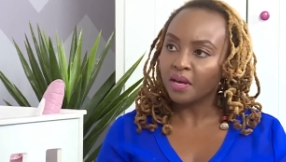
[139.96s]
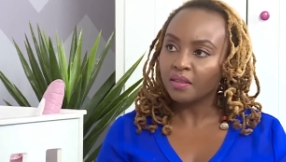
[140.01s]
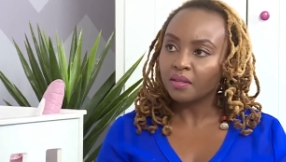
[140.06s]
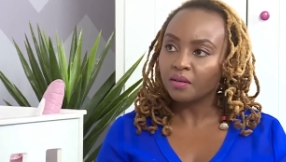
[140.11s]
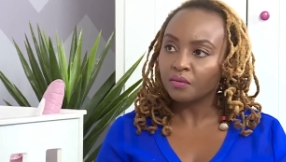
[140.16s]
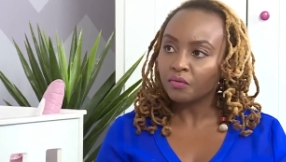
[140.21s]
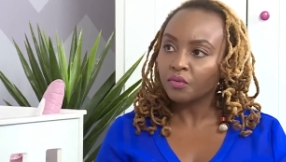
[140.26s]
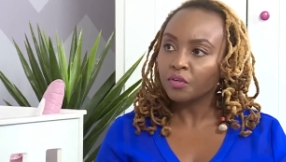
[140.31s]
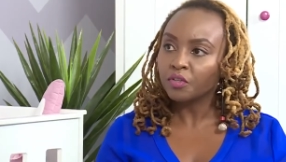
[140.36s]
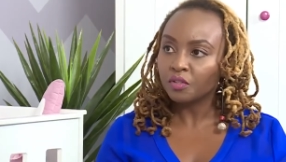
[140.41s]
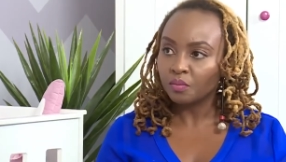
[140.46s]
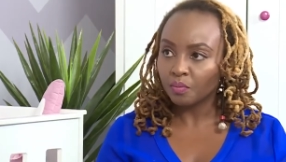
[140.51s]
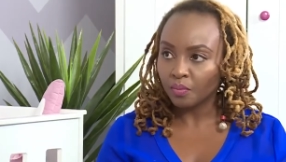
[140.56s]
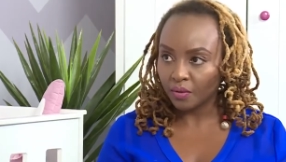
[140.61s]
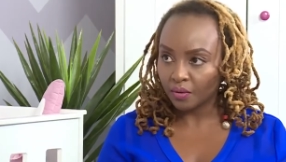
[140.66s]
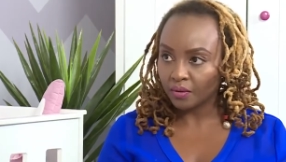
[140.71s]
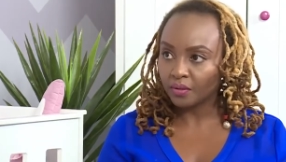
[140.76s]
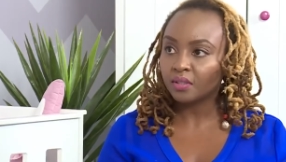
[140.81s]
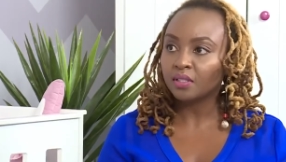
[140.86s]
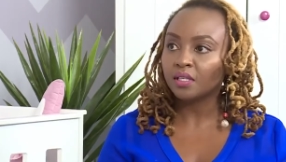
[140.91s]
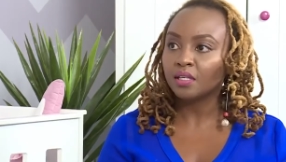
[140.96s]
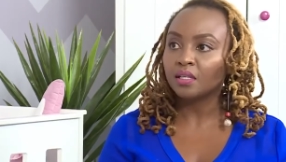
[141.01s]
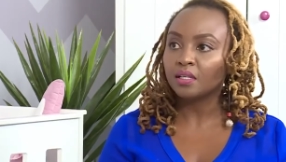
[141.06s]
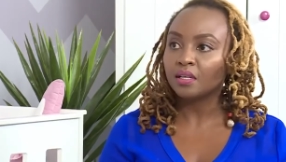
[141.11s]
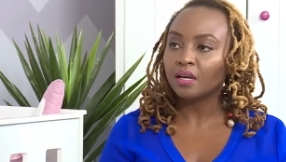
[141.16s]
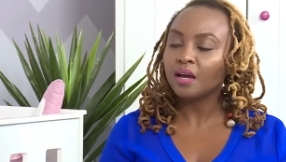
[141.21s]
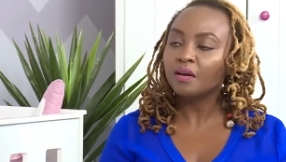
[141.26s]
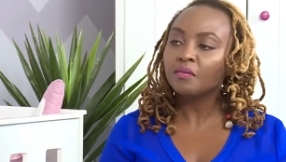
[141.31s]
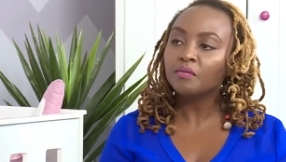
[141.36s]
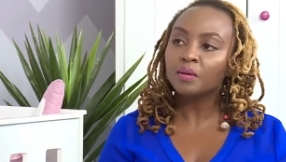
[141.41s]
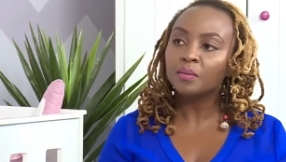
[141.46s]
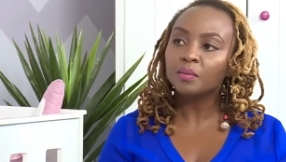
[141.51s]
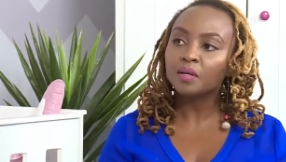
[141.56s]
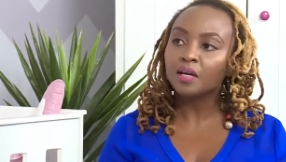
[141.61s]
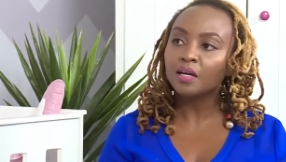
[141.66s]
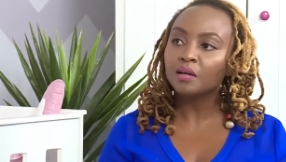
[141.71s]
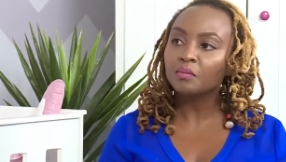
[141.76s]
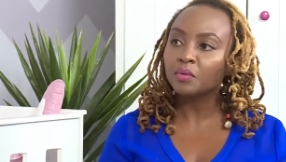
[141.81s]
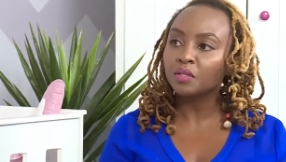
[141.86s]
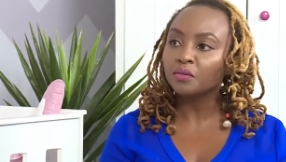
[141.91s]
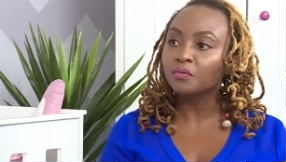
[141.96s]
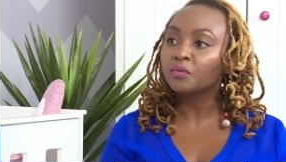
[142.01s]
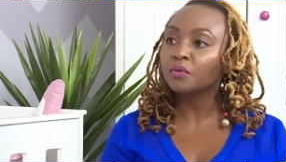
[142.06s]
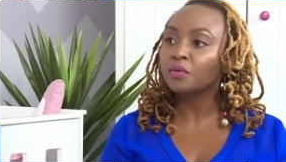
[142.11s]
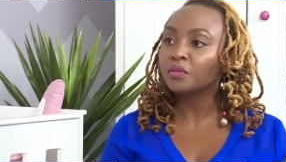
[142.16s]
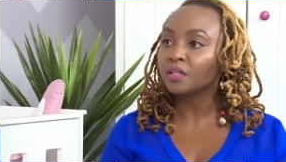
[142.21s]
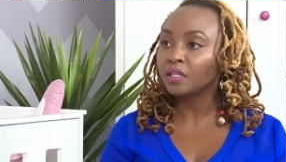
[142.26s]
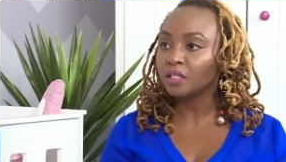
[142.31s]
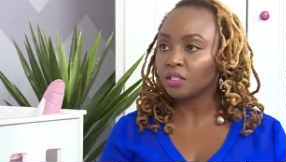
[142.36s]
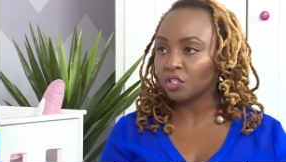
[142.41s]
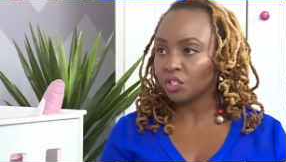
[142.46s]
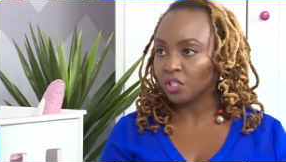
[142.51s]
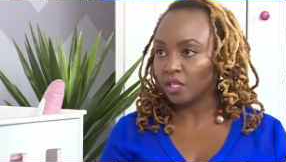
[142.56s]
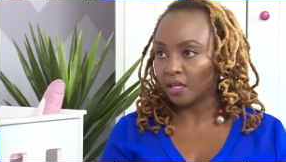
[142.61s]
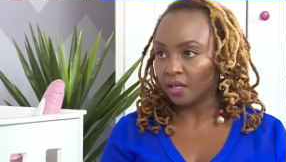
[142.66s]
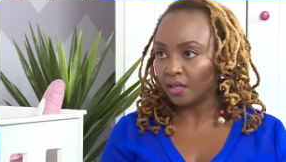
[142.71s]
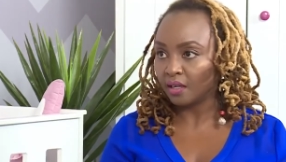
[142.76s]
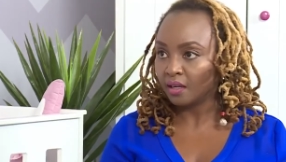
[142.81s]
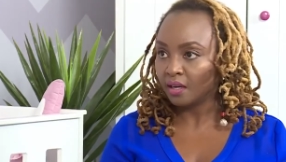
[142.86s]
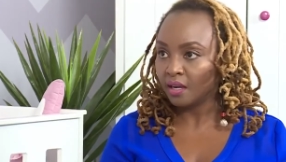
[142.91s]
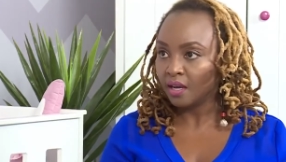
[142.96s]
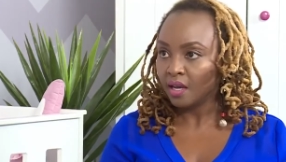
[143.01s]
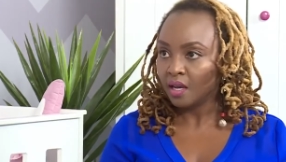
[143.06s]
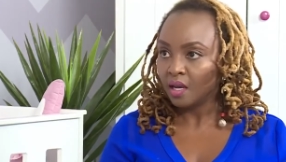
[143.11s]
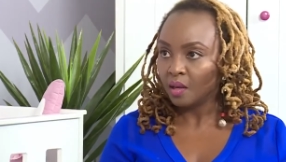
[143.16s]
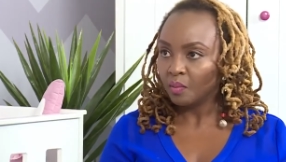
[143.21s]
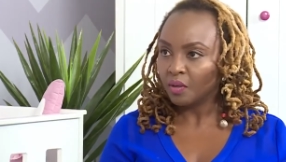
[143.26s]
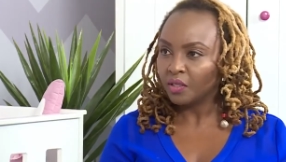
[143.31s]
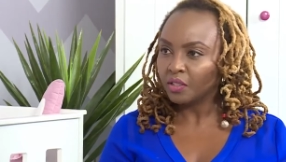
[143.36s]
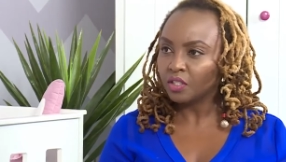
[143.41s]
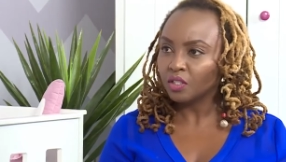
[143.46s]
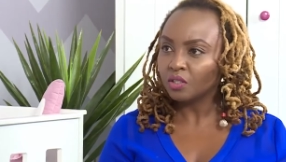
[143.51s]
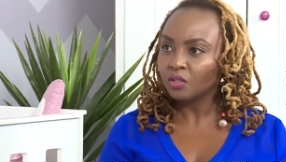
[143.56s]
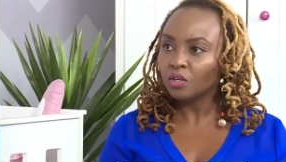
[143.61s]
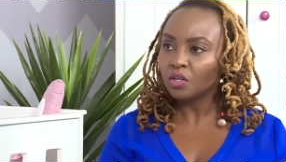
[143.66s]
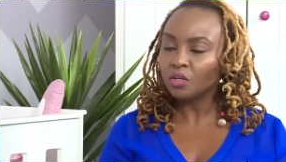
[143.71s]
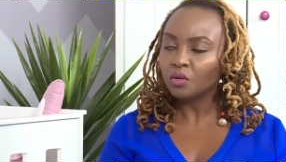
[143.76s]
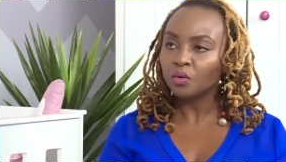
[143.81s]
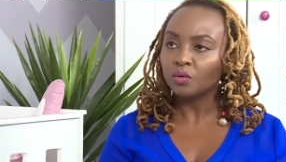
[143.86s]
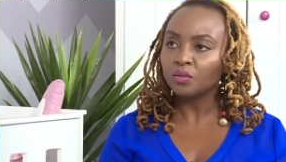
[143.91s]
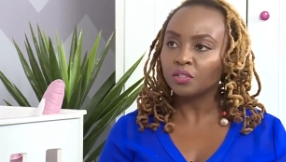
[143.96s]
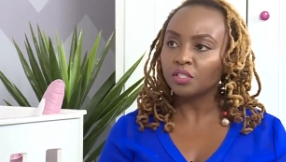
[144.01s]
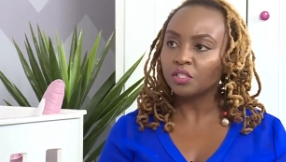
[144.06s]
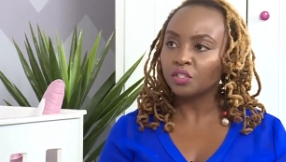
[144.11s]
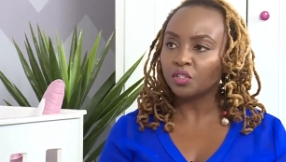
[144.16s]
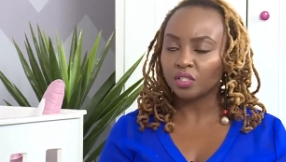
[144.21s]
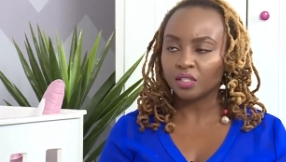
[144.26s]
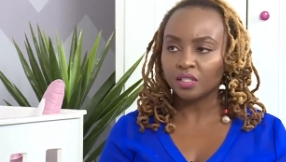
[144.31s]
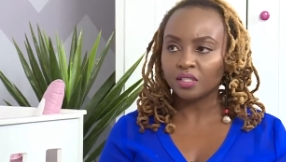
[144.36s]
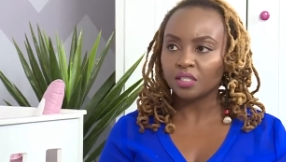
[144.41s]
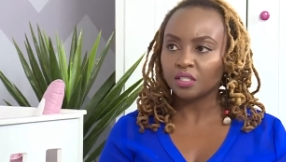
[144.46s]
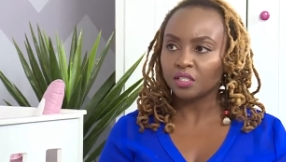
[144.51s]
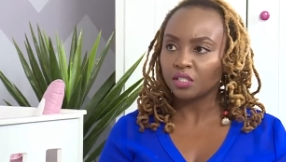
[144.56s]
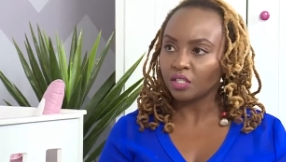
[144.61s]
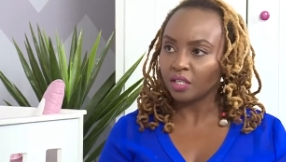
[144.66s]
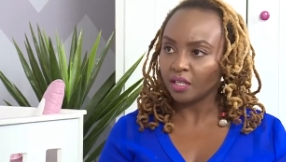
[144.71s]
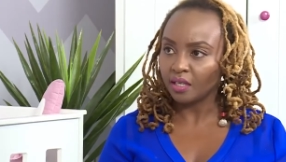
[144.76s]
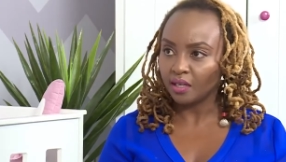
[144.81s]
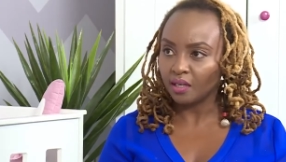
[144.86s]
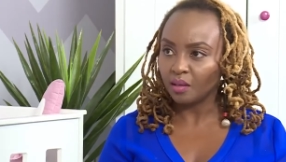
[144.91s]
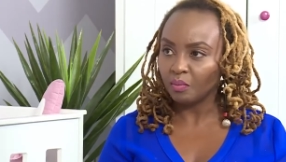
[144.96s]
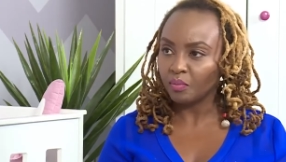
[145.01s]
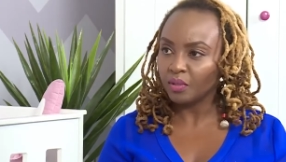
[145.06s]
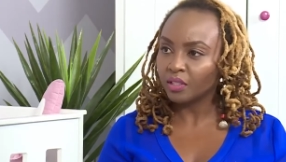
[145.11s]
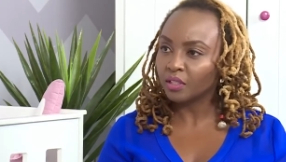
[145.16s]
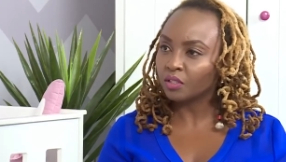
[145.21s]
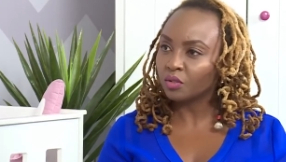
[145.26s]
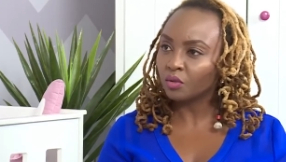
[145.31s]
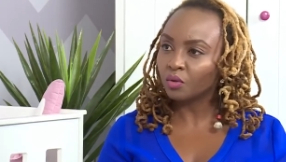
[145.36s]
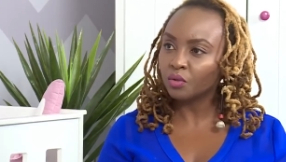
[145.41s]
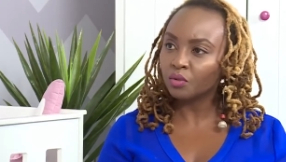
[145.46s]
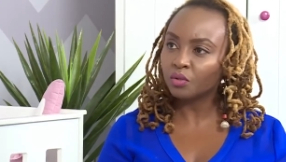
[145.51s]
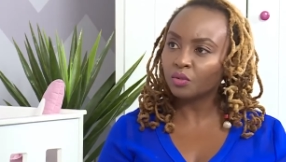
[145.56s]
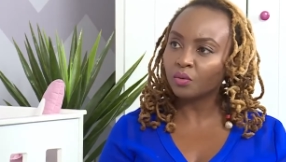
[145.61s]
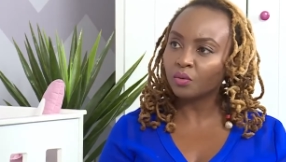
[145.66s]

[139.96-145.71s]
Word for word: by the first birthday, have them come in for their check. But it's not only just a checkup, but it's